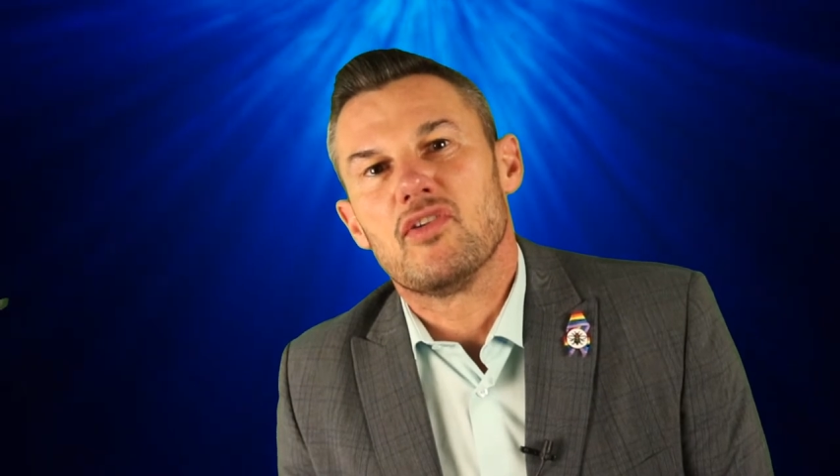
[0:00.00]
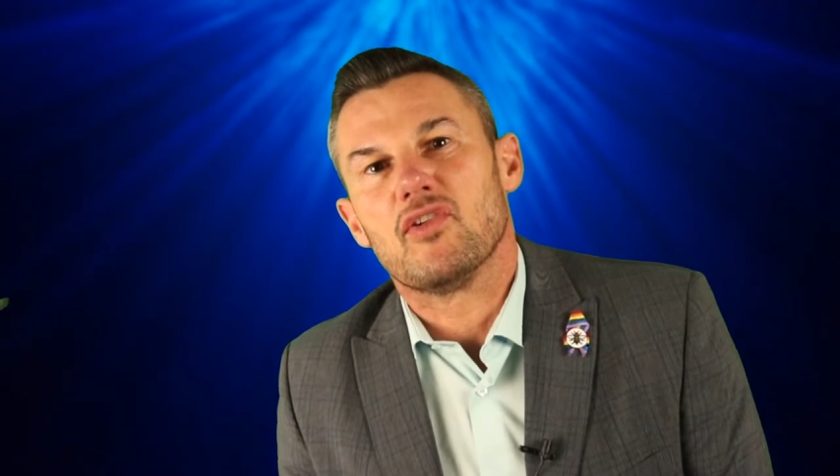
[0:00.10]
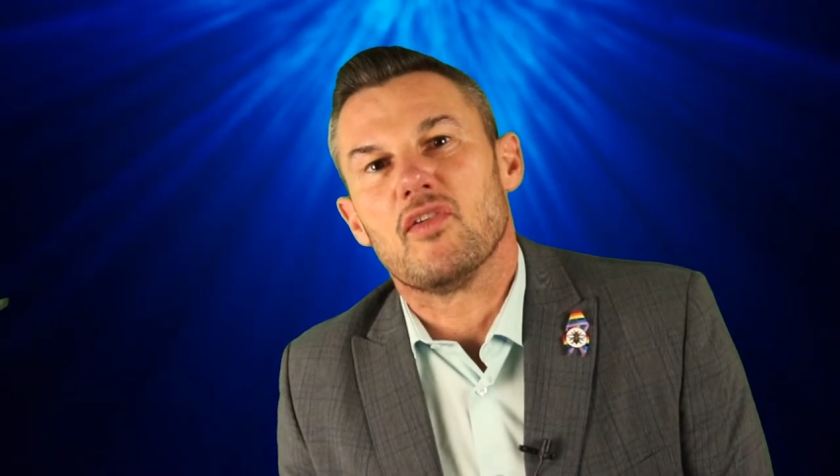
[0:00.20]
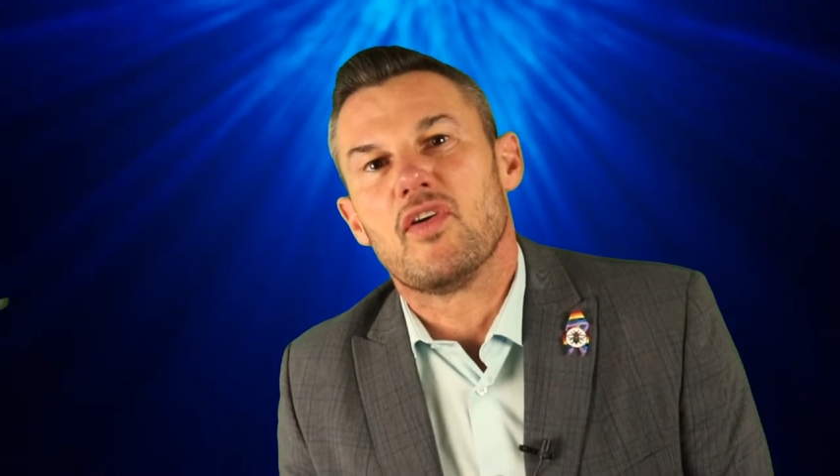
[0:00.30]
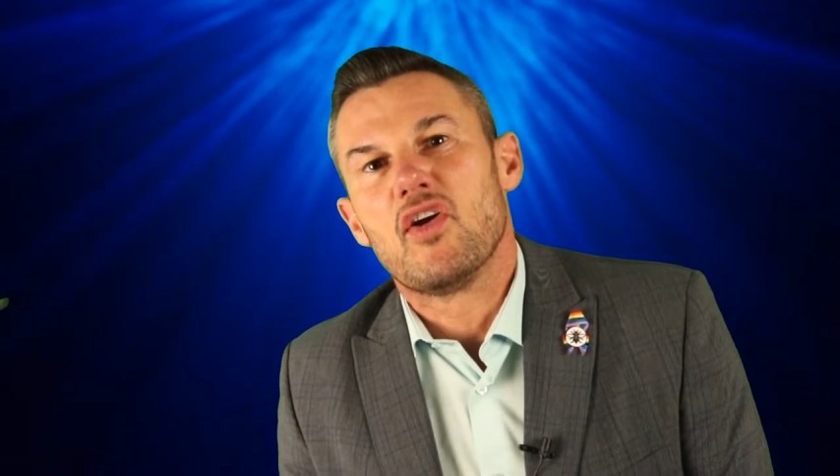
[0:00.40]

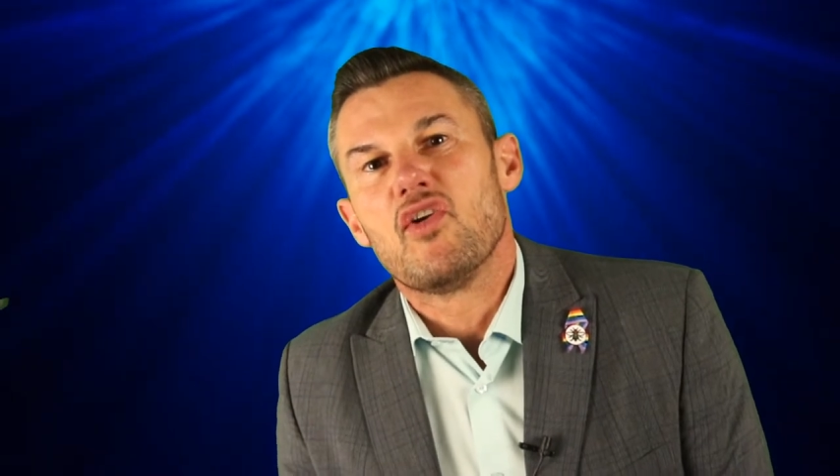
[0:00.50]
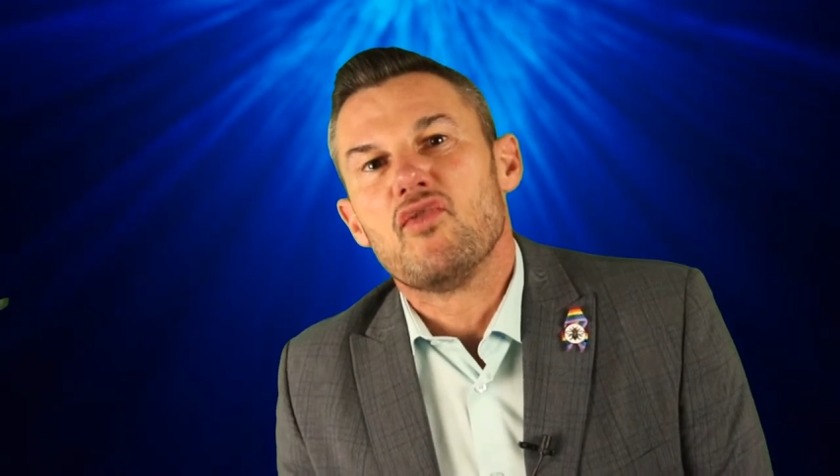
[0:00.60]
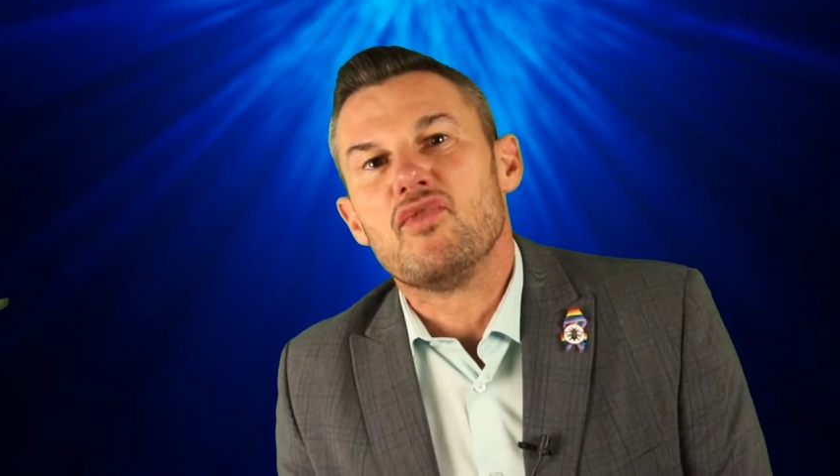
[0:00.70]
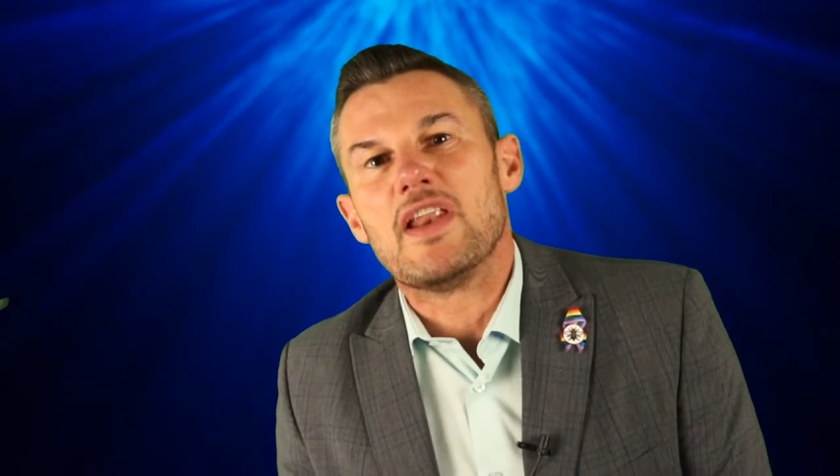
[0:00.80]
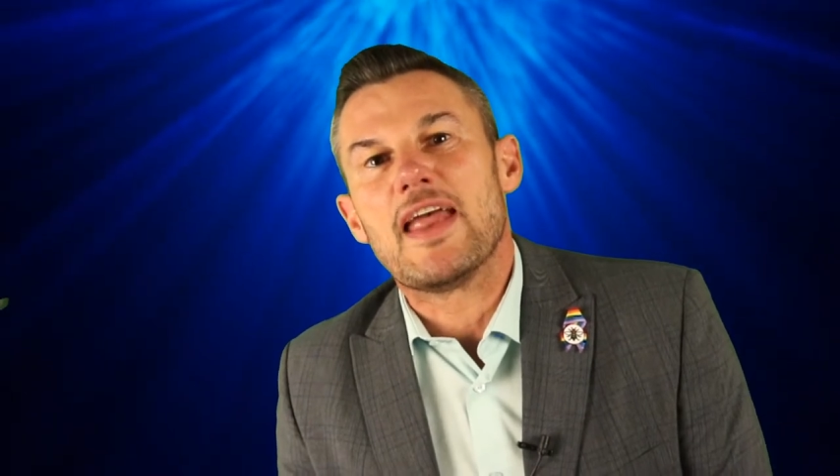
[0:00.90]
sort of
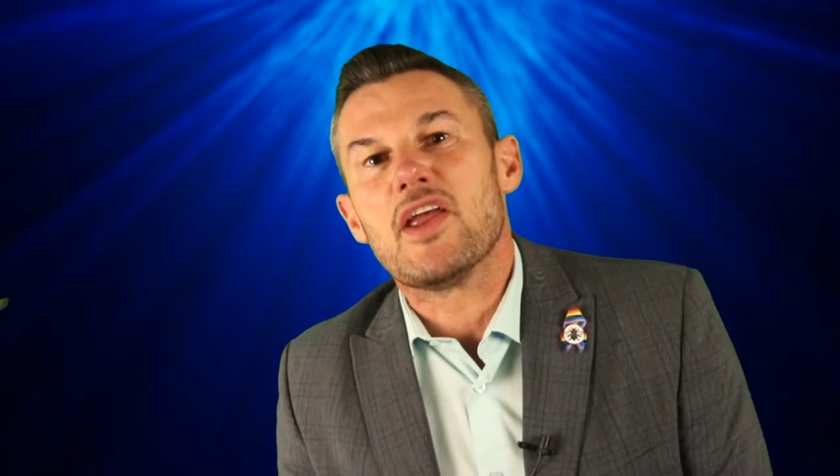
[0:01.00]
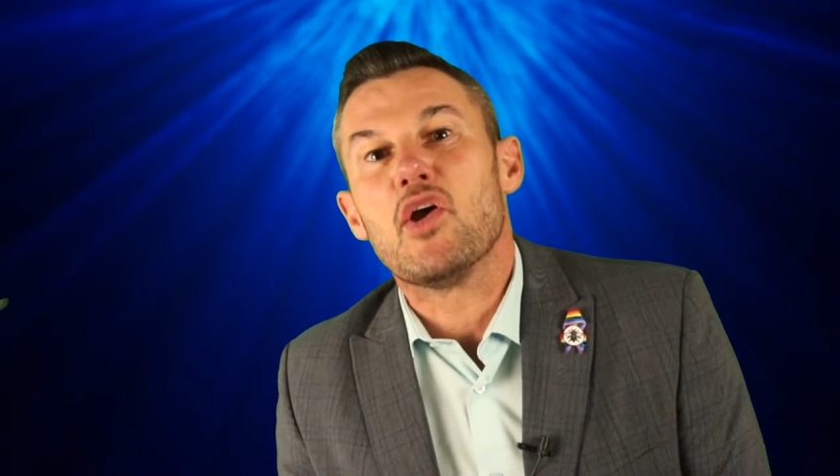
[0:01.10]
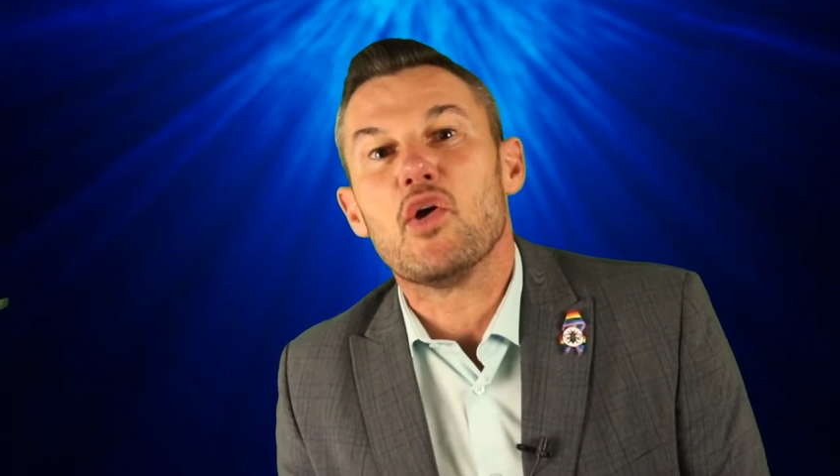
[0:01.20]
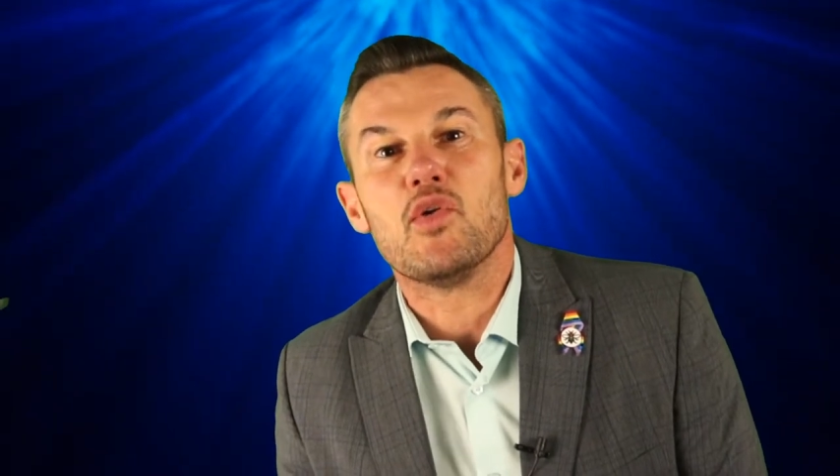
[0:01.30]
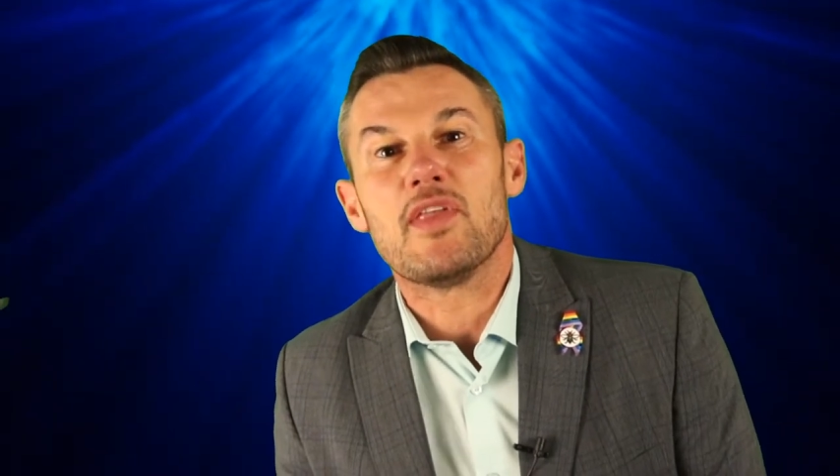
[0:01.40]
relay
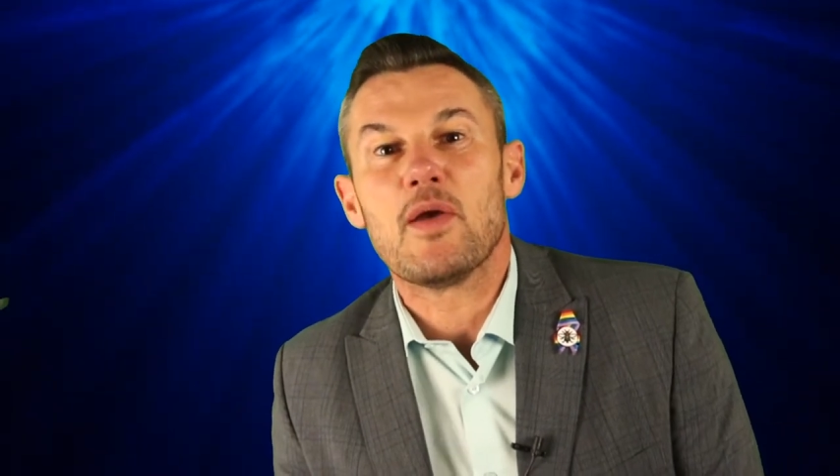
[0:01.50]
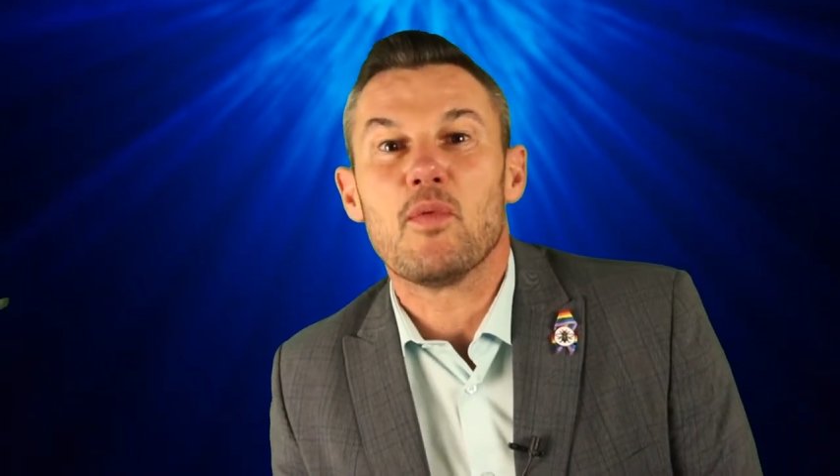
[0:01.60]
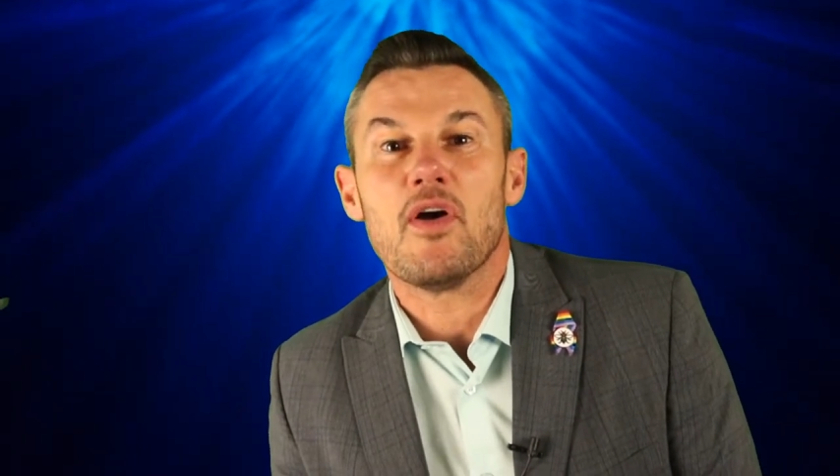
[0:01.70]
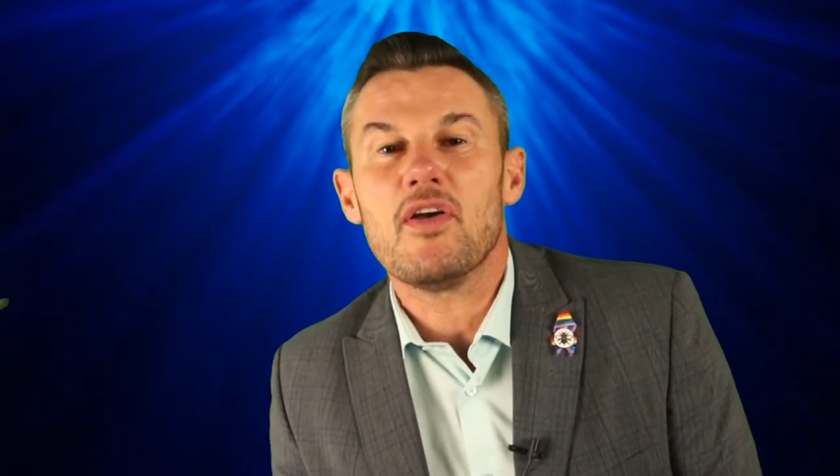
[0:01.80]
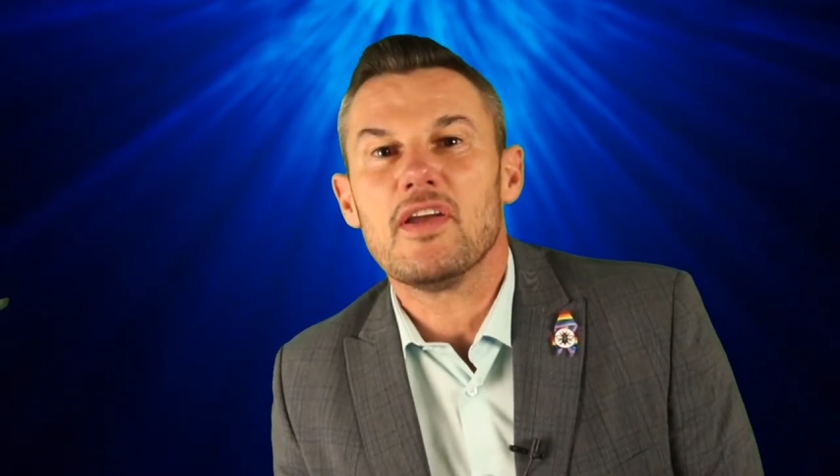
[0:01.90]
who they
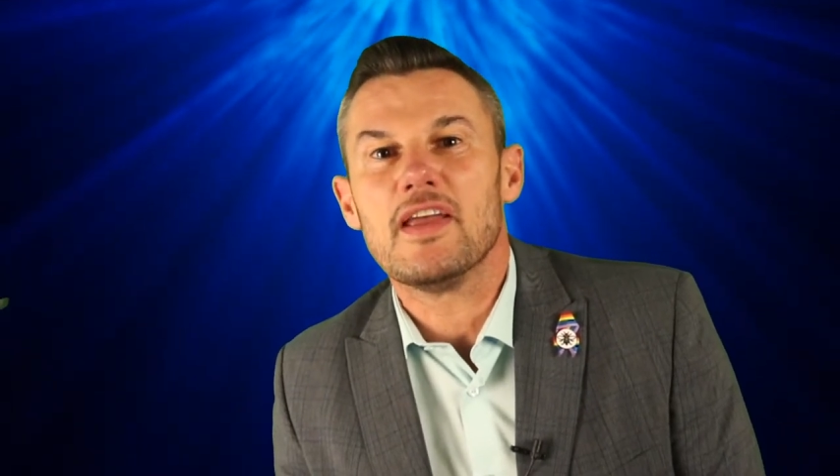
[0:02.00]
were